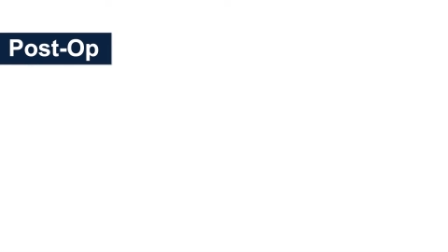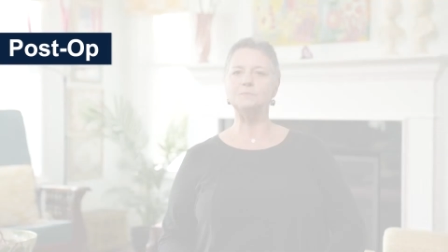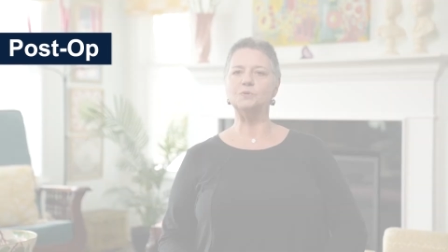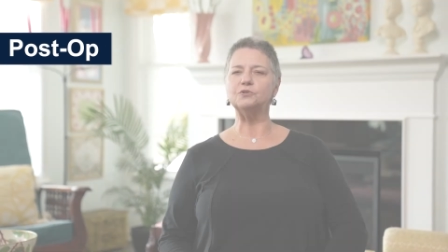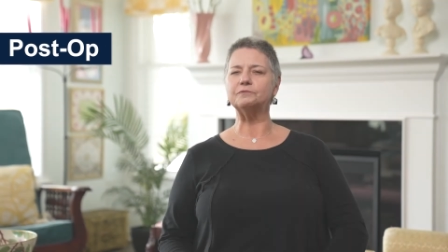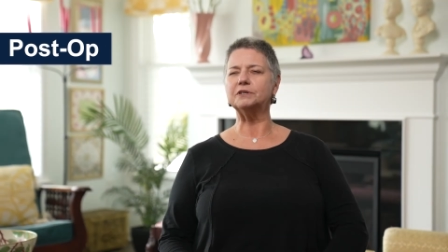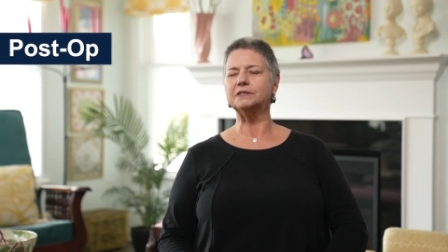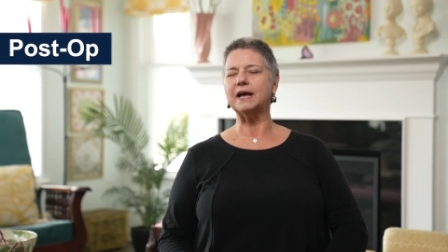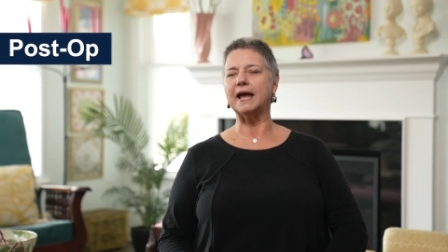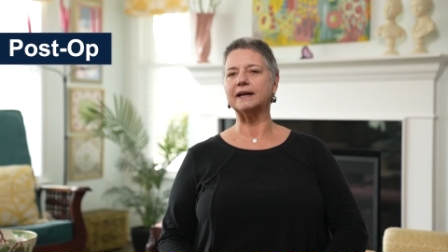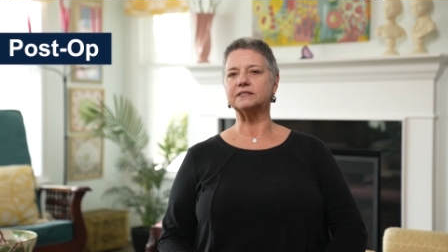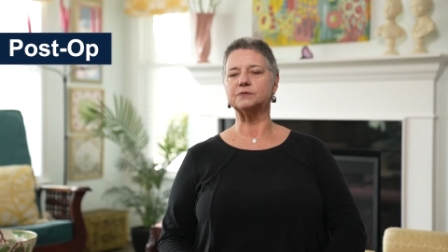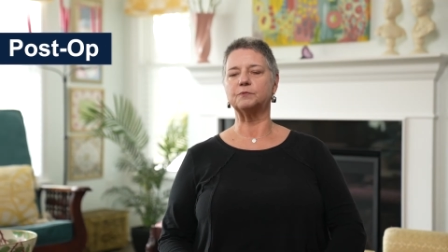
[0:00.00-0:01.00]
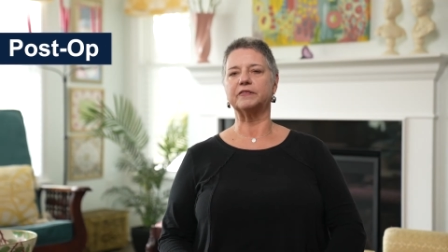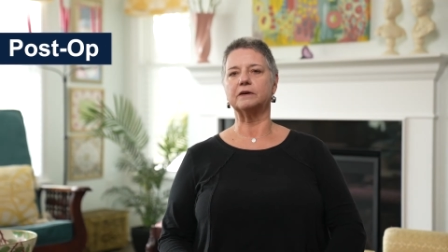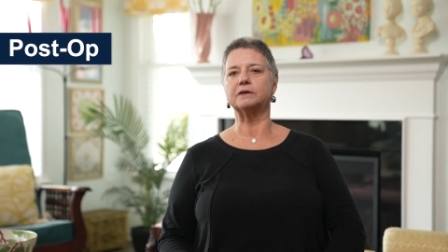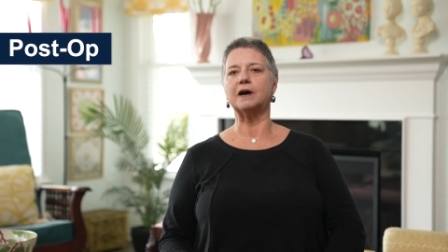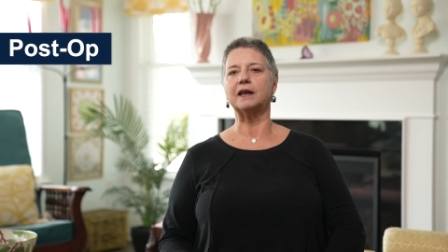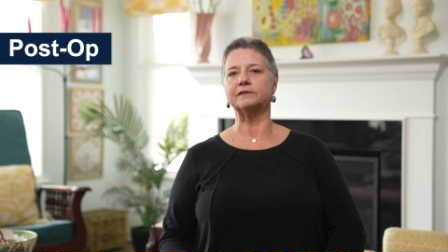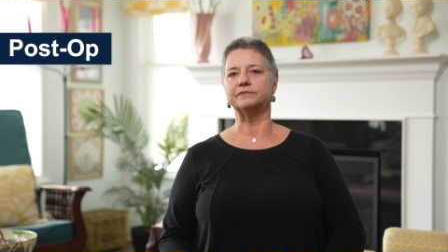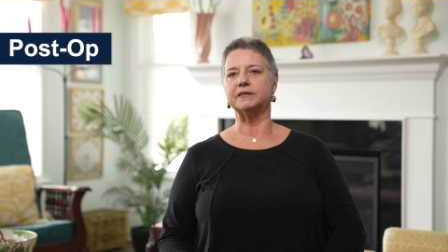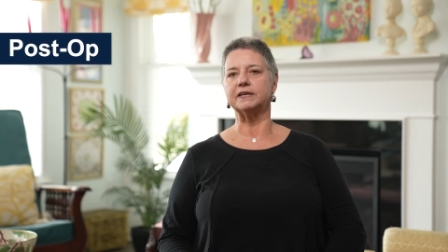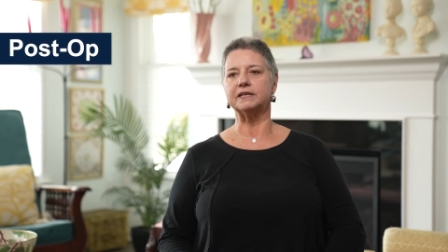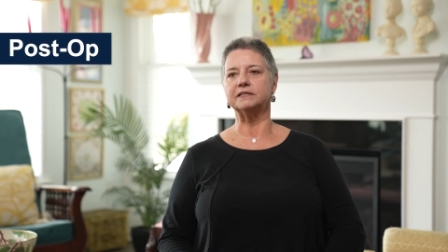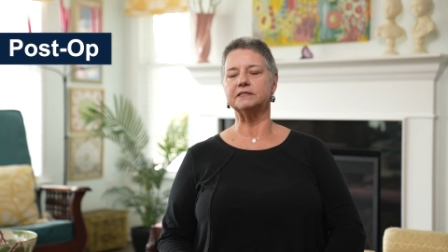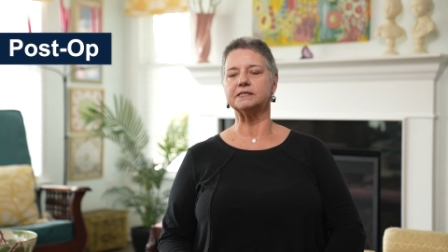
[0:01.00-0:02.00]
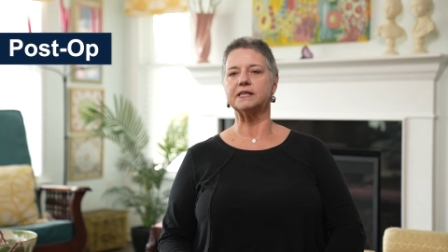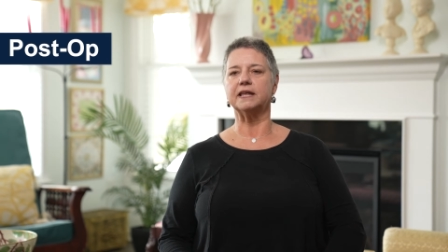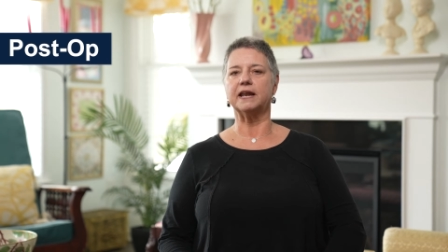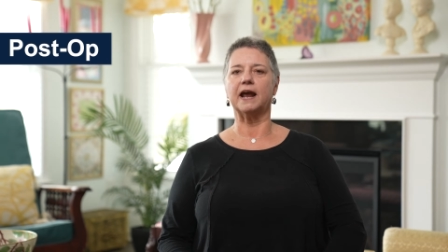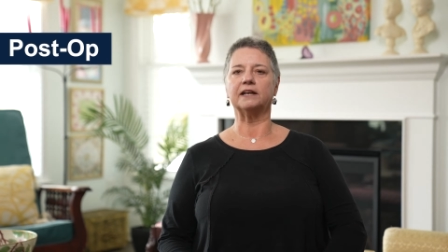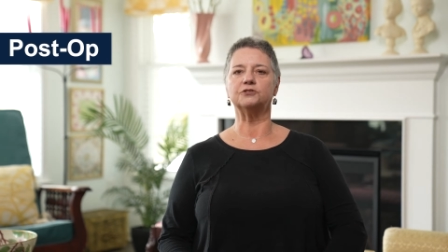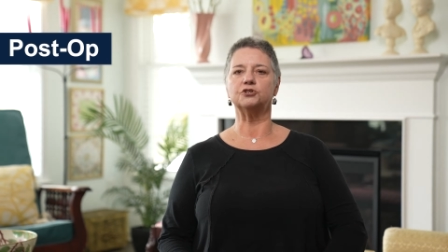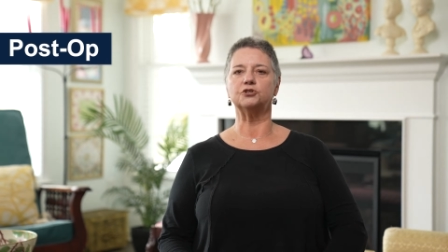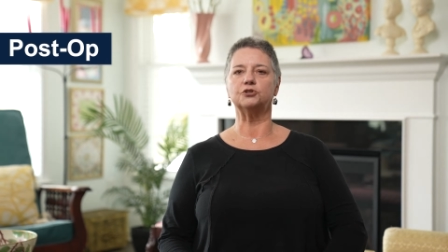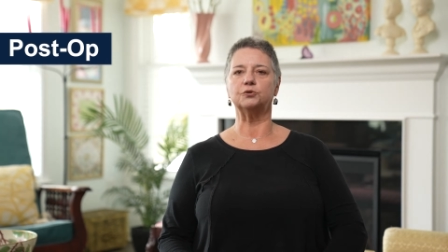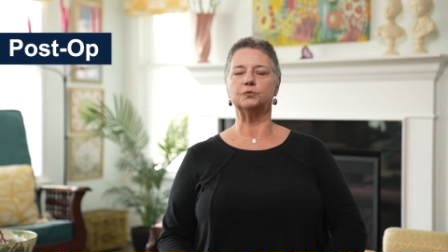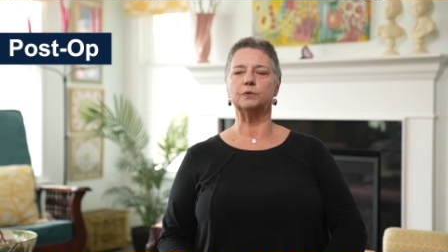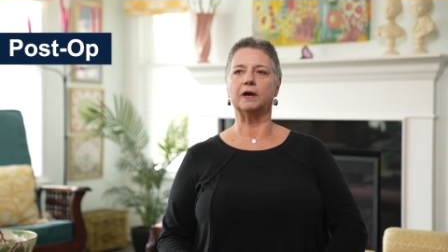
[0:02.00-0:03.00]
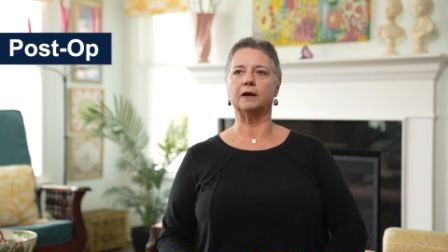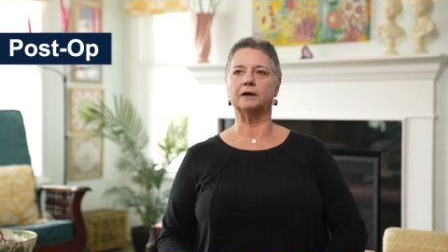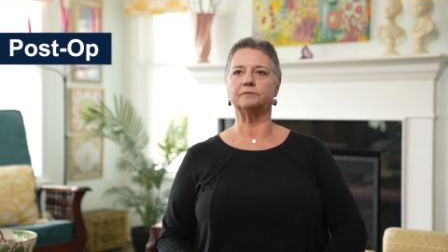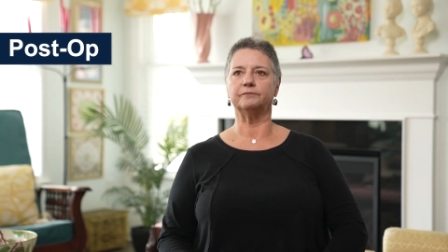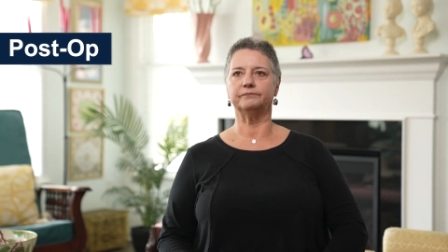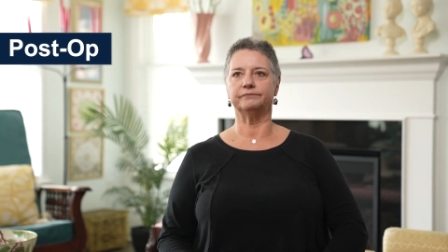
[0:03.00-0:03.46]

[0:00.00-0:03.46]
I'm more relaxed with a lot of things that I do um,